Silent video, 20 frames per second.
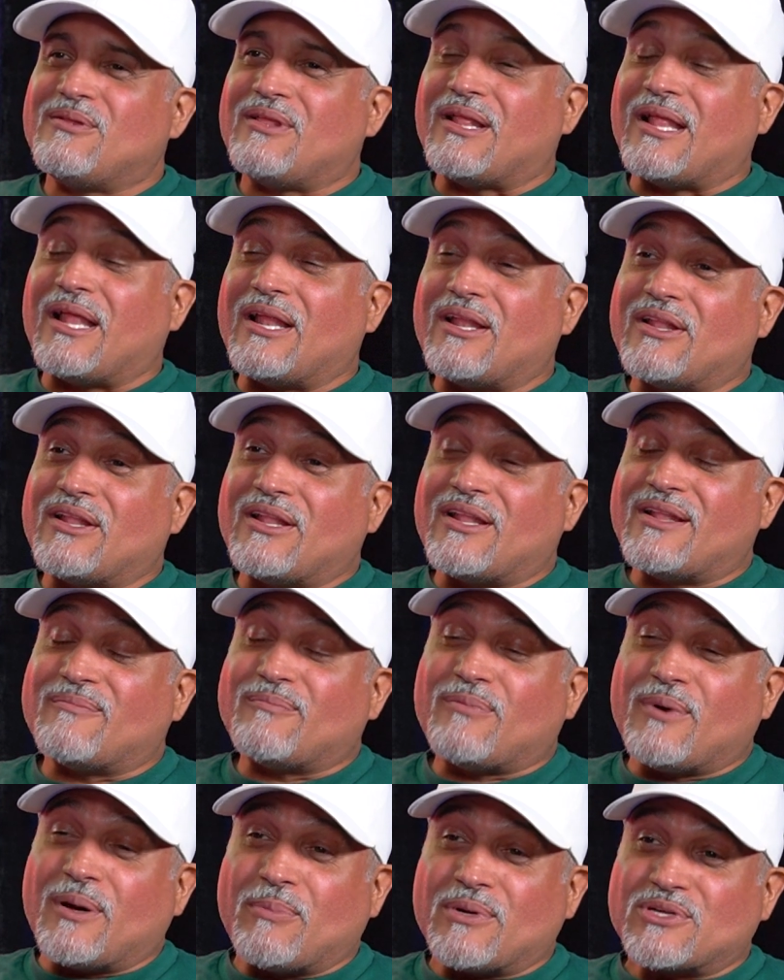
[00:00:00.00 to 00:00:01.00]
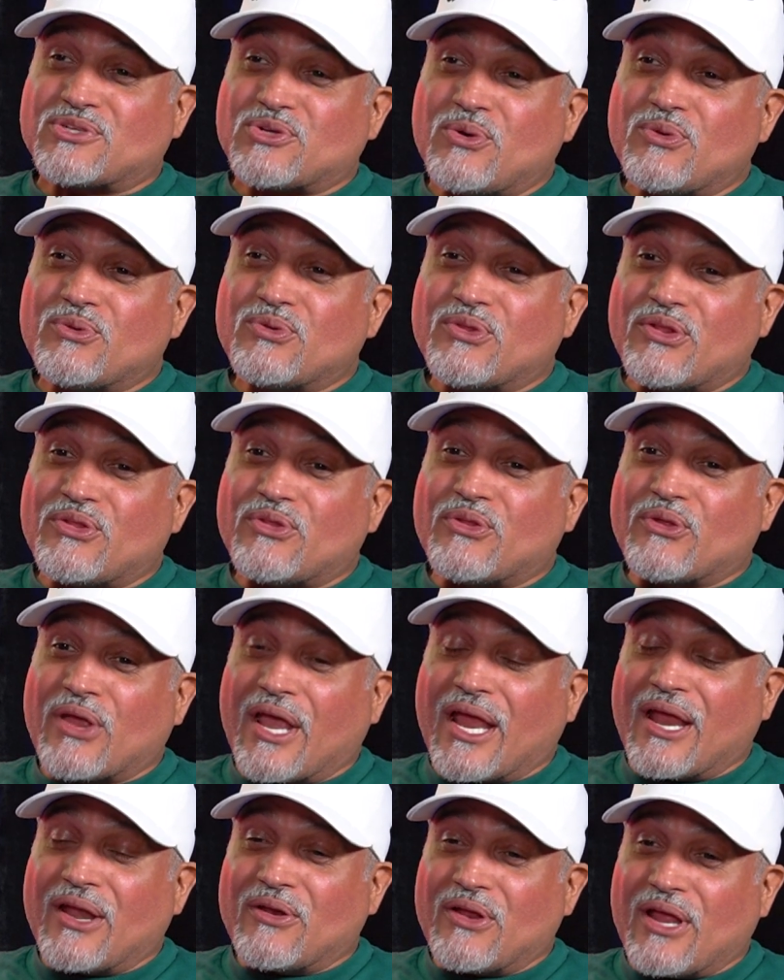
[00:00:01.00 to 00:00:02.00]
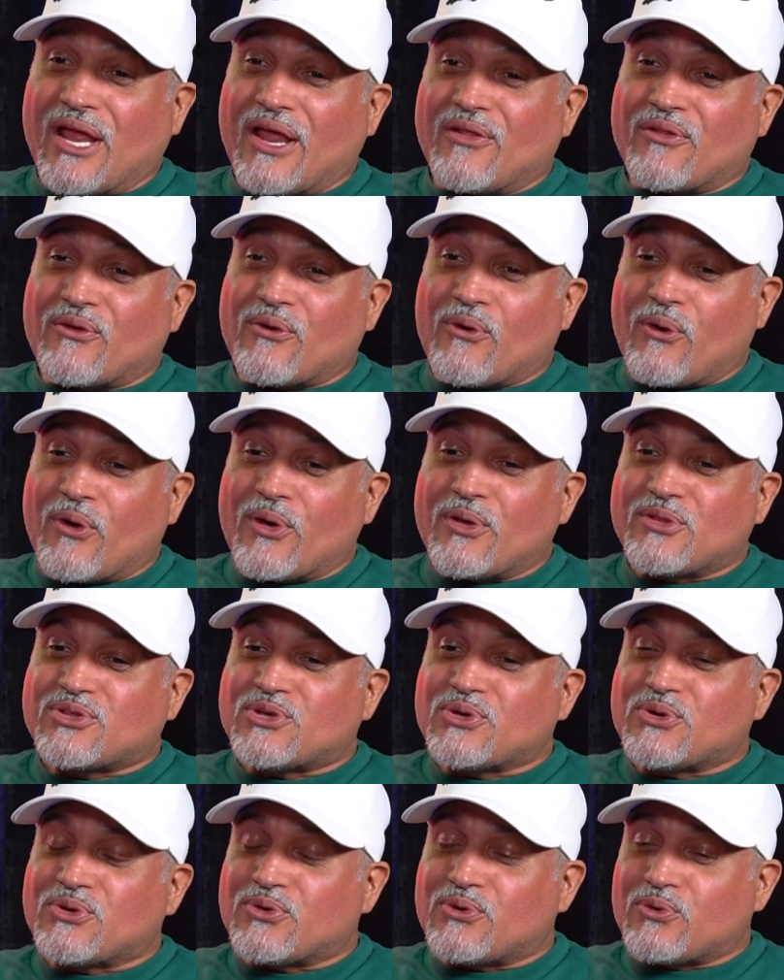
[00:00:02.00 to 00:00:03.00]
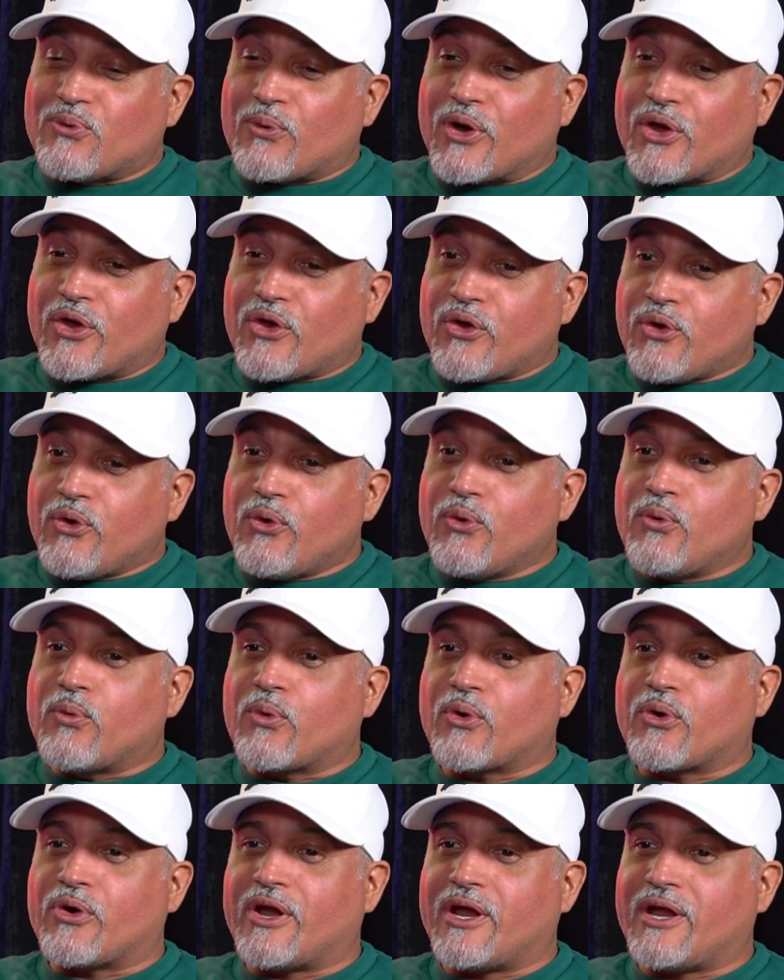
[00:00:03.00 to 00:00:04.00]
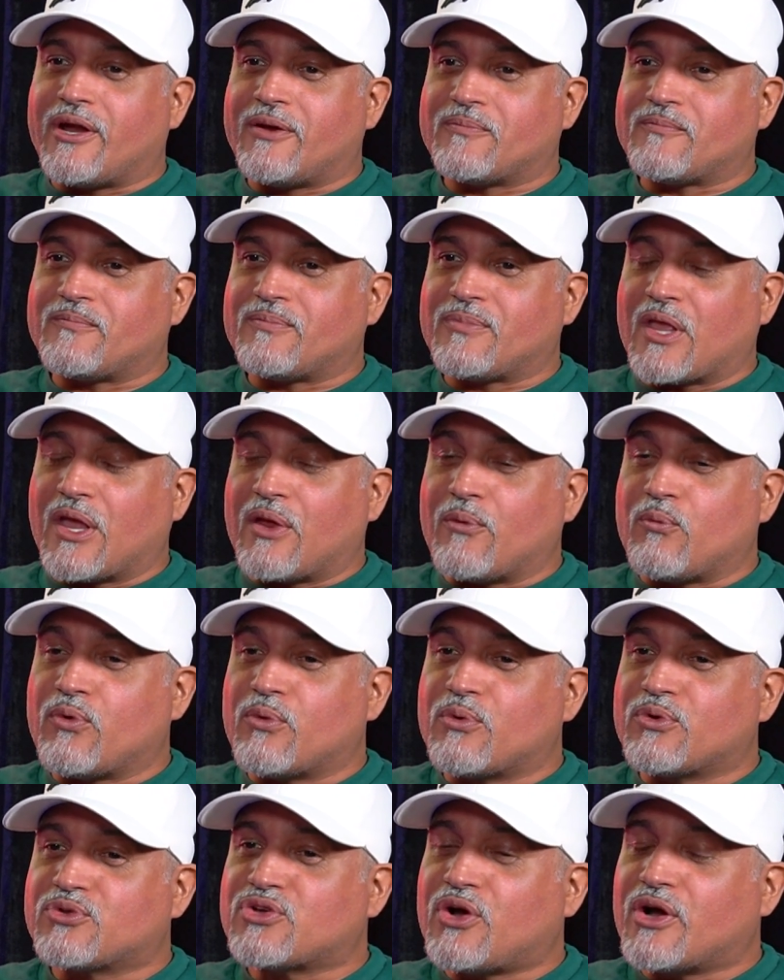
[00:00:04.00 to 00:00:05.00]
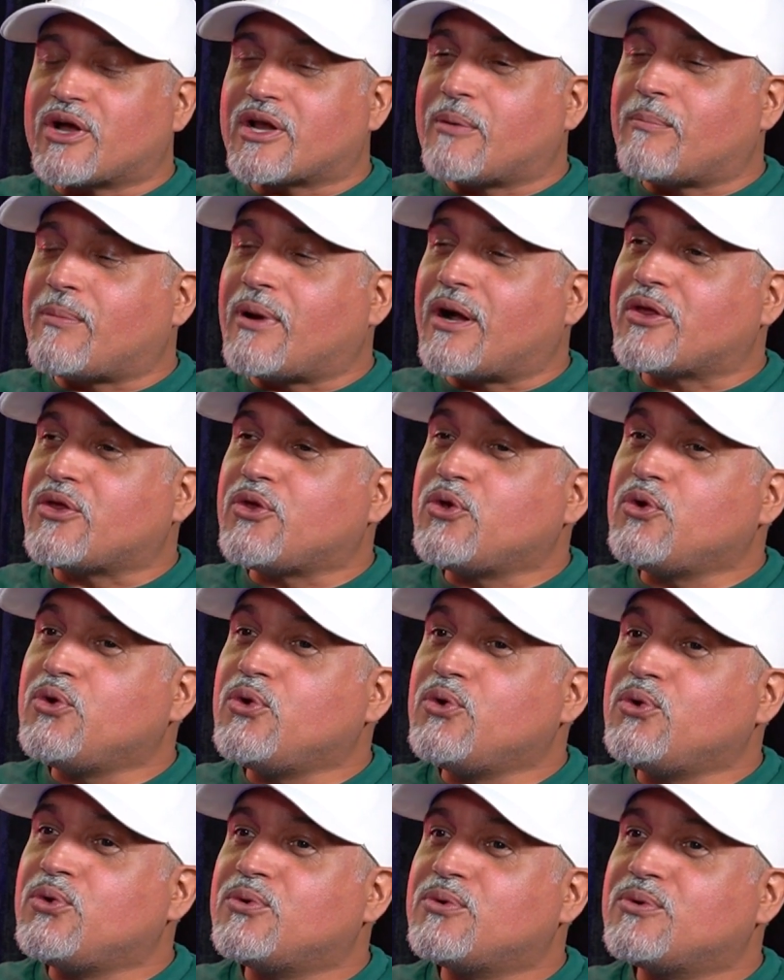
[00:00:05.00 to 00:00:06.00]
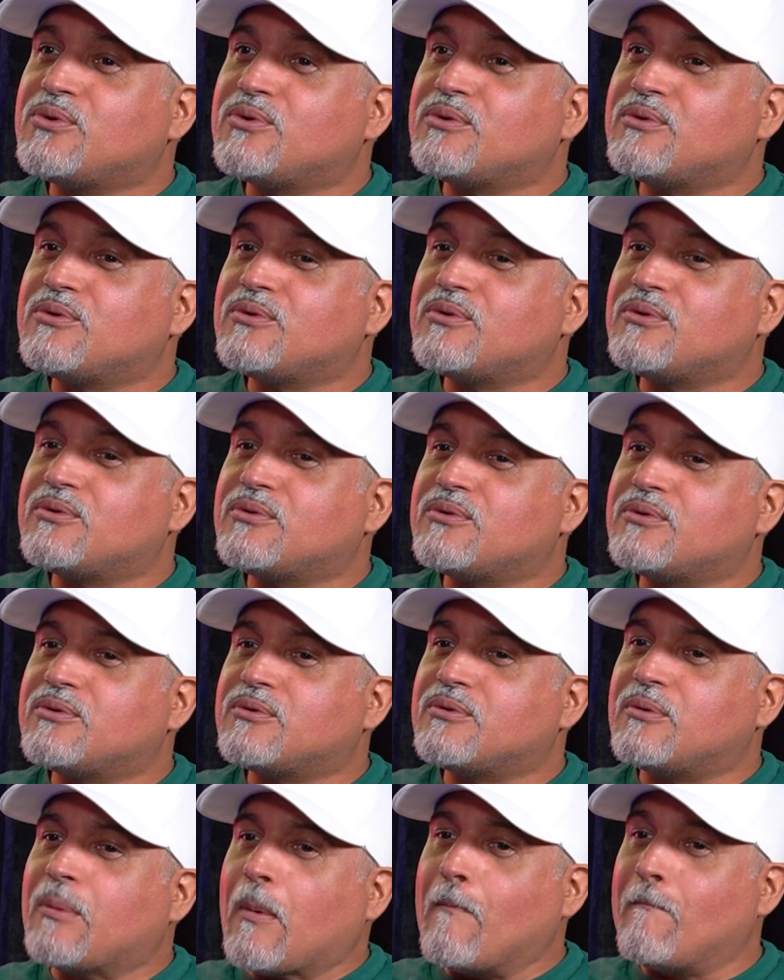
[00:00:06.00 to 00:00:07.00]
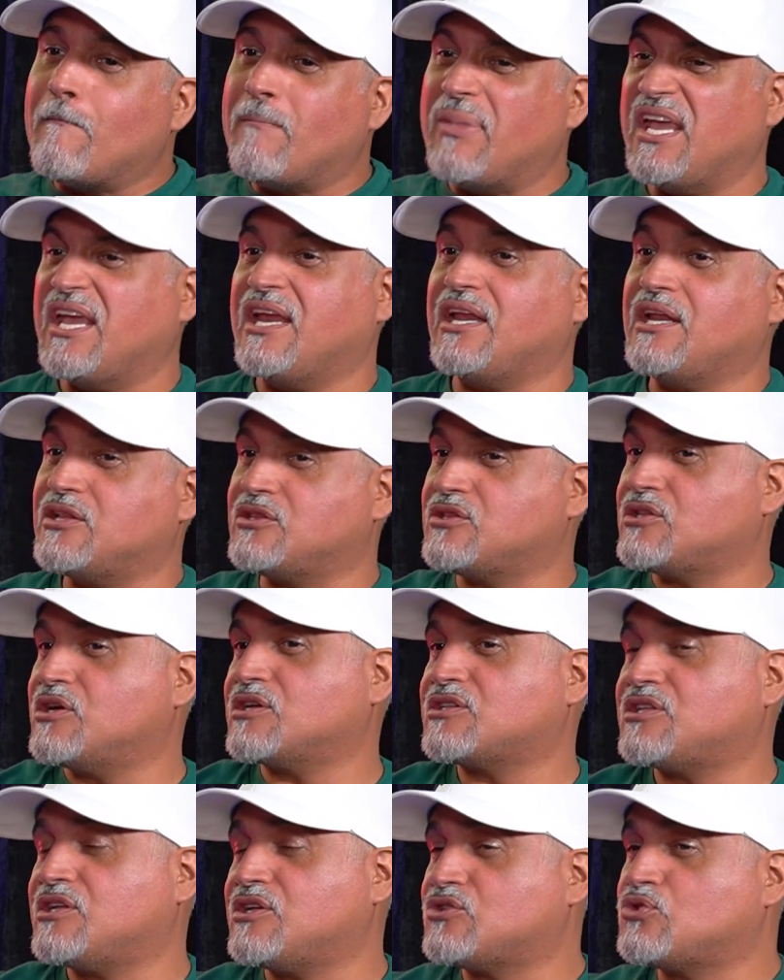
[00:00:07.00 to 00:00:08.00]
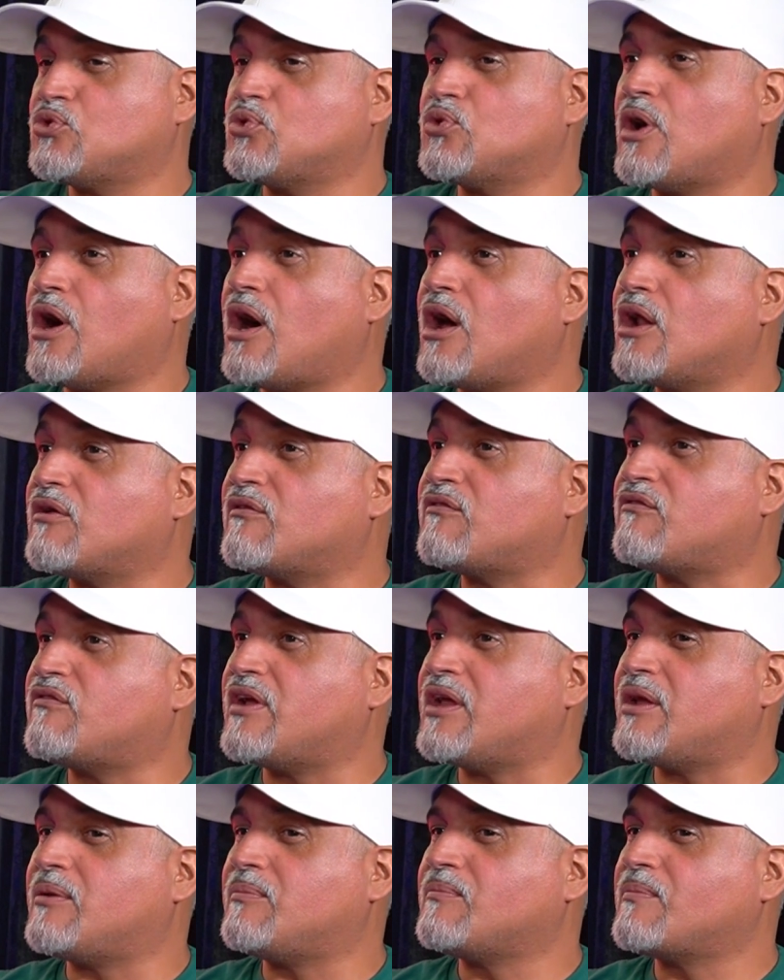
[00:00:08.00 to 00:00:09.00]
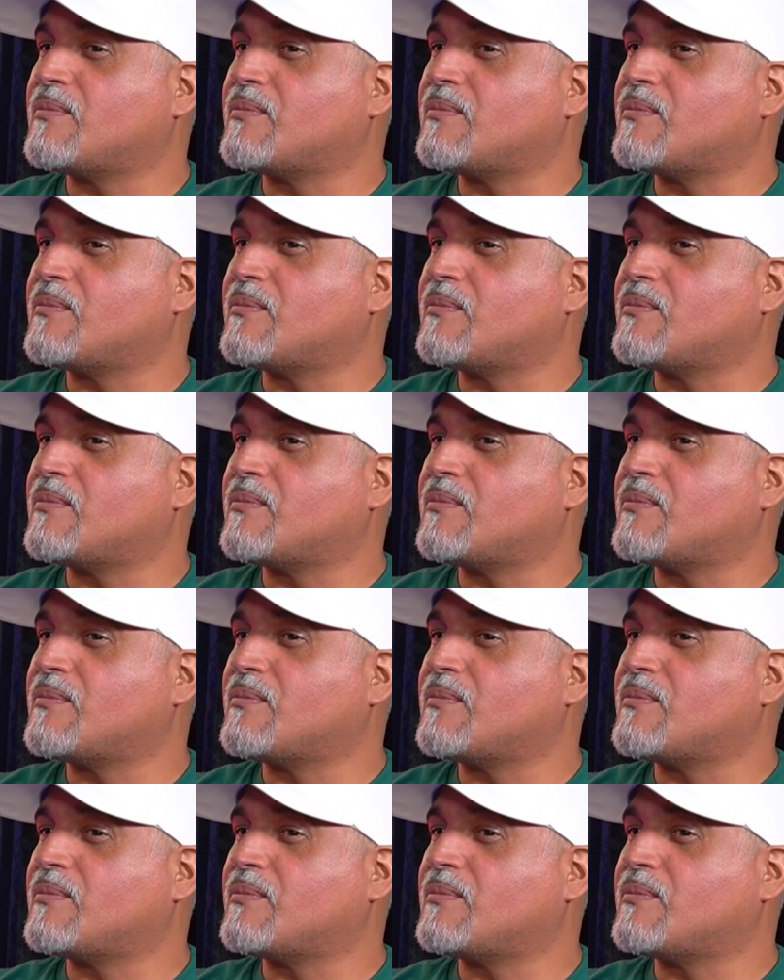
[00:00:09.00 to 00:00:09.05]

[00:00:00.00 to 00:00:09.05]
And Papachon, and going to where you were at, and we were talking about you being inducted into the Hall of Fame.